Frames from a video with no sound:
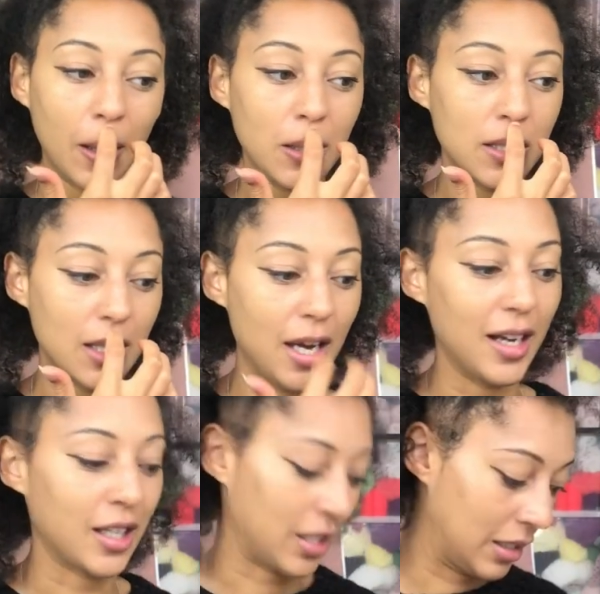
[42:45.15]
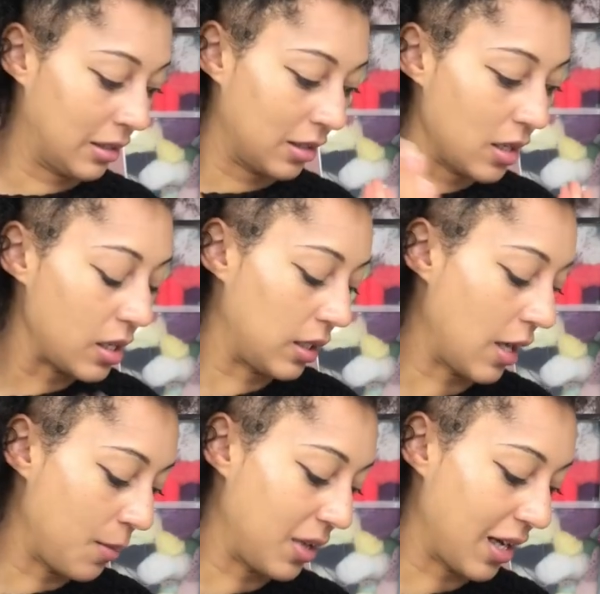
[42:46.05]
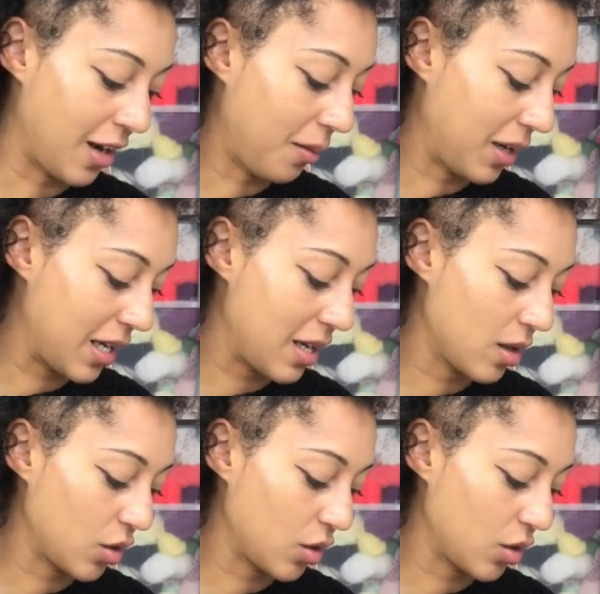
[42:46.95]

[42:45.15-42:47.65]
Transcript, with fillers: so that I can determine how many